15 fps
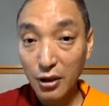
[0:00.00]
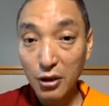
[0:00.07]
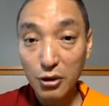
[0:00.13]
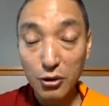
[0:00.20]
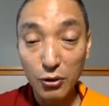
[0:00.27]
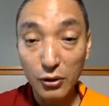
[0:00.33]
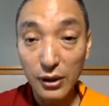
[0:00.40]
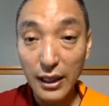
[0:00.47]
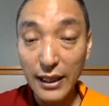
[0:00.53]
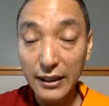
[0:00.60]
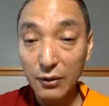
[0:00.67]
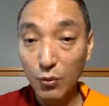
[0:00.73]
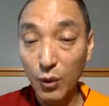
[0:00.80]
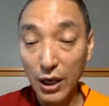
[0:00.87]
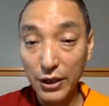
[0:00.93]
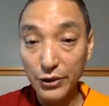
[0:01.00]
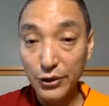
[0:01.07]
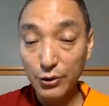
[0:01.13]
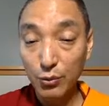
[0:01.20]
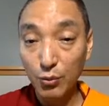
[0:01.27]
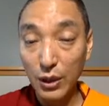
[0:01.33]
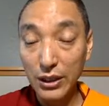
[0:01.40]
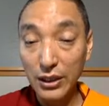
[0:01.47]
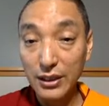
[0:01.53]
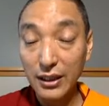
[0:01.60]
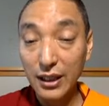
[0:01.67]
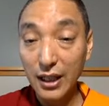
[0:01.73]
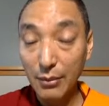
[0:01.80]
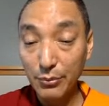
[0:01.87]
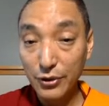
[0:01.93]
So likewise, when it
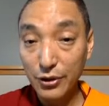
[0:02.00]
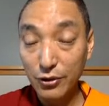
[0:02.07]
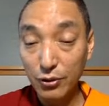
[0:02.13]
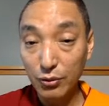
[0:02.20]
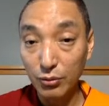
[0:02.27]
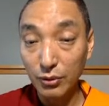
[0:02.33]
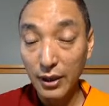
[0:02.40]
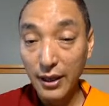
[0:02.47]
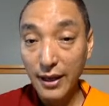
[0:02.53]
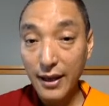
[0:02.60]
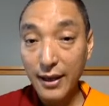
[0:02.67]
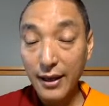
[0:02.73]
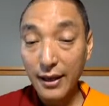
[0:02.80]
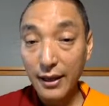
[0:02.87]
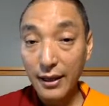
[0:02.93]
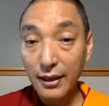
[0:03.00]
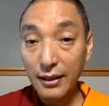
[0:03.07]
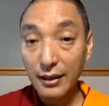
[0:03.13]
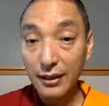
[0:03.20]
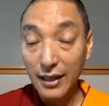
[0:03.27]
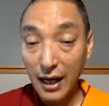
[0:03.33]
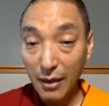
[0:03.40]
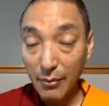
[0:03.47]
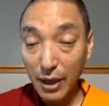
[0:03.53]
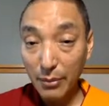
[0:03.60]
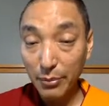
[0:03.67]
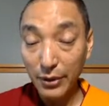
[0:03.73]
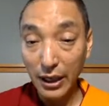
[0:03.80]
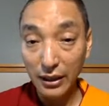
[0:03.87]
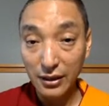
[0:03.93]
comes to Dharma
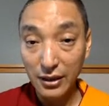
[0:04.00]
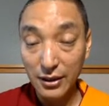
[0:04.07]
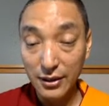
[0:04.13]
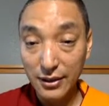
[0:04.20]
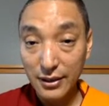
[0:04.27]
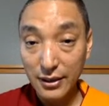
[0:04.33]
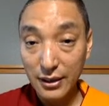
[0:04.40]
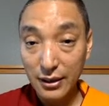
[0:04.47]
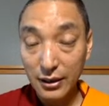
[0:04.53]
practice,